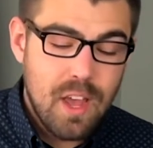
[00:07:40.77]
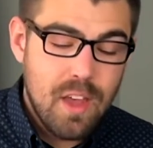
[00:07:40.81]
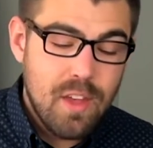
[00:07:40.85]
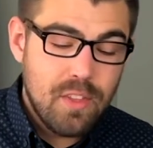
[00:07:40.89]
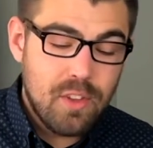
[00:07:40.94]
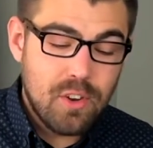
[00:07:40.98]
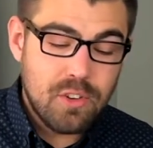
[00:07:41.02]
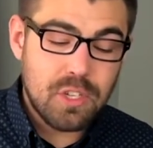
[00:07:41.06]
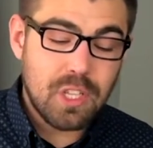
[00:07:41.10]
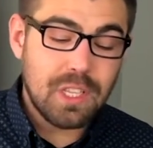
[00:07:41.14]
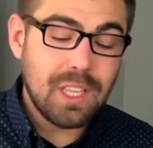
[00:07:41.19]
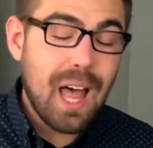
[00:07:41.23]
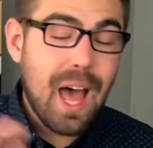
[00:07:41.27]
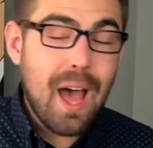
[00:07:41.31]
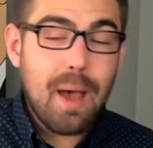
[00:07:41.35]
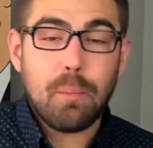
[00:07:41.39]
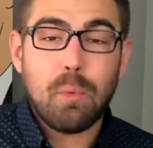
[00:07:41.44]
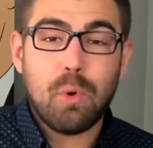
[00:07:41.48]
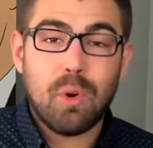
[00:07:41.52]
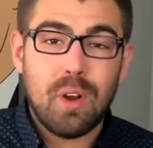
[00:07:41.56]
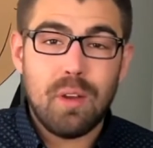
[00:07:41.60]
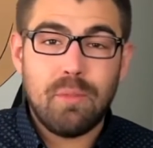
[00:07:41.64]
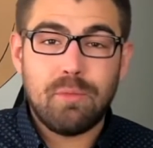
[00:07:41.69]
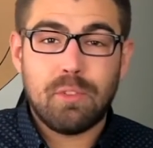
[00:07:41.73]
There's a lot
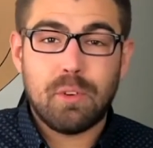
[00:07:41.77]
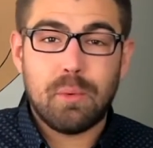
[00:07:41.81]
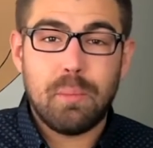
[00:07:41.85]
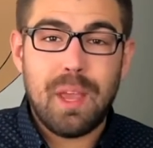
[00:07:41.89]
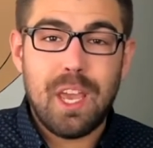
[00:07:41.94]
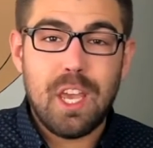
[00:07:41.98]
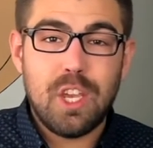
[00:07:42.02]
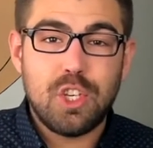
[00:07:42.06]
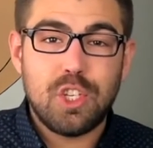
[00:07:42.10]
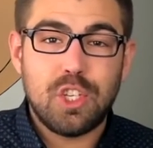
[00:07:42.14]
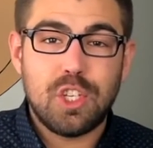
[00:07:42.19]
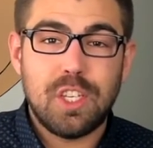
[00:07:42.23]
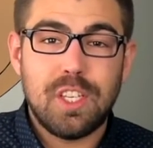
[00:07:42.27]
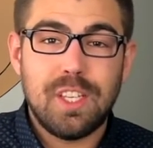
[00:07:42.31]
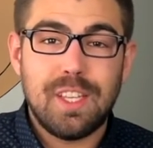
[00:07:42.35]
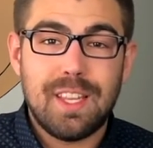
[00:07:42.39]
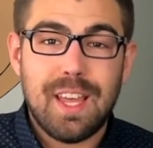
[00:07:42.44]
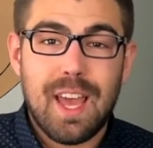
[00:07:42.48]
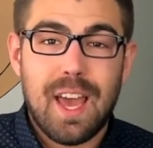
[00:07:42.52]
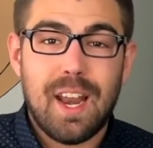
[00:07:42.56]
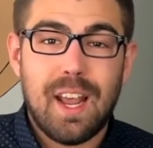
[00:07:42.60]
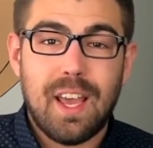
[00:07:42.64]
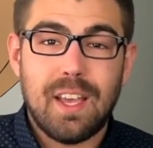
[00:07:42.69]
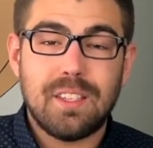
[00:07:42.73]
more information
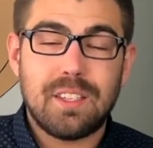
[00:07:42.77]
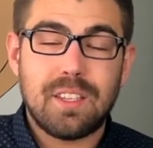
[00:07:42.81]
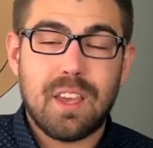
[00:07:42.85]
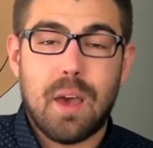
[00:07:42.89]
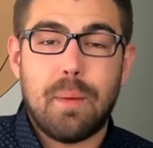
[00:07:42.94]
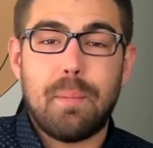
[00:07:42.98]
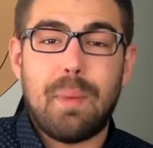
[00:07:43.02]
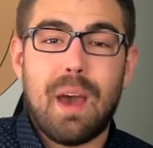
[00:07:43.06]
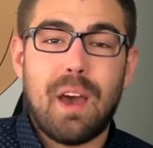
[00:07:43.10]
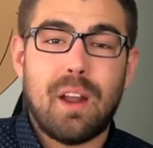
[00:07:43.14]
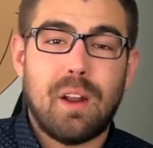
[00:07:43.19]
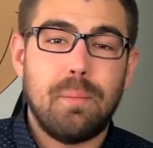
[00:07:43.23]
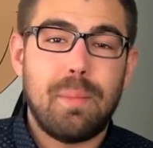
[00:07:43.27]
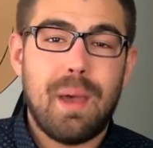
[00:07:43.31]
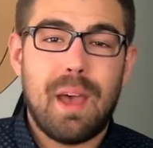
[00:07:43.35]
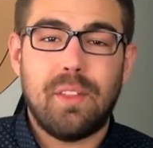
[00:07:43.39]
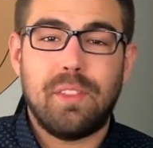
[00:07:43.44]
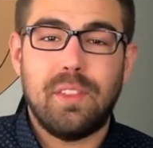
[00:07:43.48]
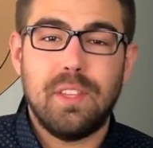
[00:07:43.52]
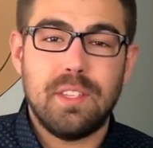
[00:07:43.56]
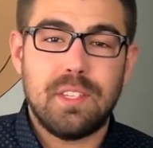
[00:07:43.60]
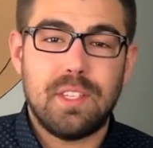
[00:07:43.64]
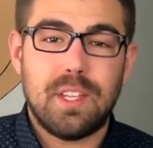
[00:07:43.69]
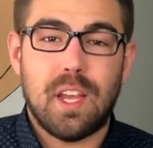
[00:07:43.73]
that has come out about
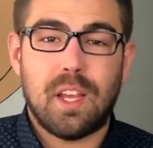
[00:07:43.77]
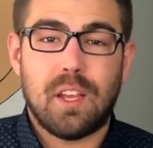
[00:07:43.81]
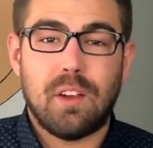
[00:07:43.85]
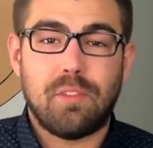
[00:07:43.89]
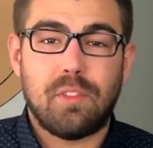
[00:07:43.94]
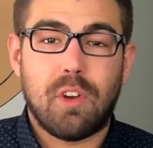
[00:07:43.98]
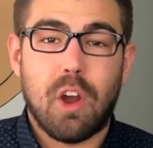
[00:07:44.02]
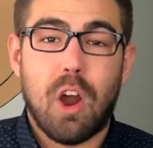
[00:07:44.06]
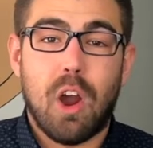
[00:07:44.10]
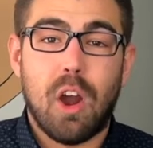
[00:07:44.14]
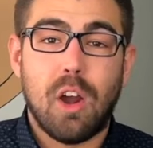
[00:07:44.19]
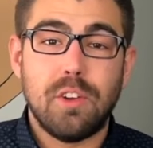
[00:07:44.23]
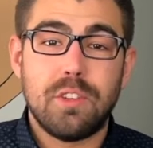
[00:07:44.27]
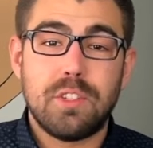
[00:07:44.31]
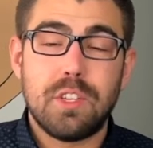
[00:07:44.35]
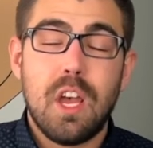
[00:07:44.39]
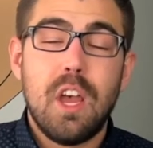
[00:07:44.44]
this deck of cards.